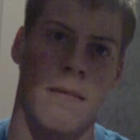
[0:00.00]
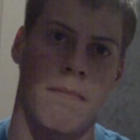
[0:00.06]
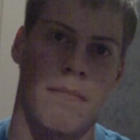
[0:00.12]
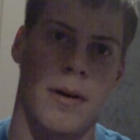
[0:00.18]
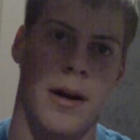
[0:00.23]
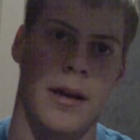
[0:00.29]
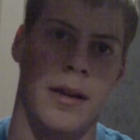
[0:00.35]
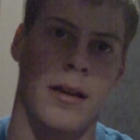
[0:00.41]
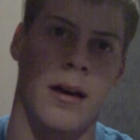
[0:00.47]

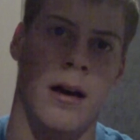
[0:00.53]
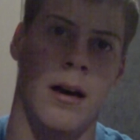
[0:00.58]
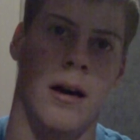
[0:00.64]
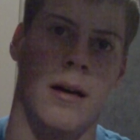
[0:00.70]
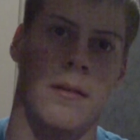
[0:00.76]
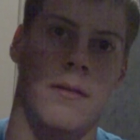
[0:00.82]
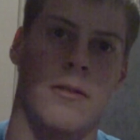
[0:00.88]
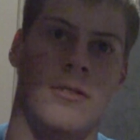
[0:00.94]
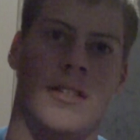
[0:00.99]
but
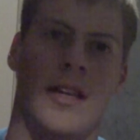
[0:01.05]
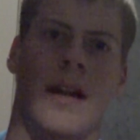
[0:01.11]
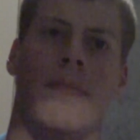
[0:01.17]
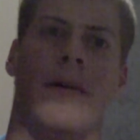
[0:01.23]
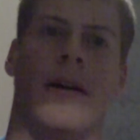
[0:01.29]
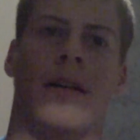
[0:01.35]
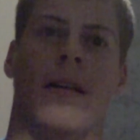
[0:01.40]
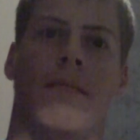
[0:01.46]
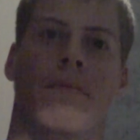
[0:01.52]
they're set up
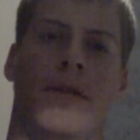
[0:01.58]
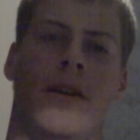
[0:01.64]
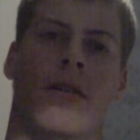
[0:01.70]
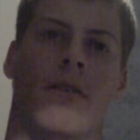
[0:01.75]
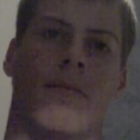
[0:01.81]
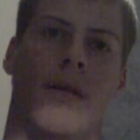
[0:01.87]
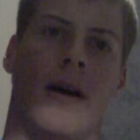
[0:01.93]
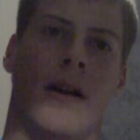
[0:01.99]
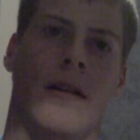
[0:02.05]
on
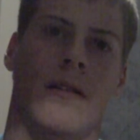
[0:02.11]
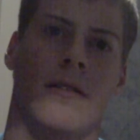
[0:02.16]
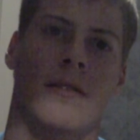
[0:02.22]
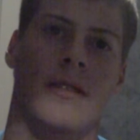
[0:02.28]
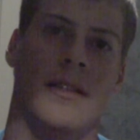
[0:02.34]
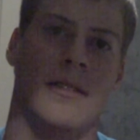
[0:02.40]
computer monitors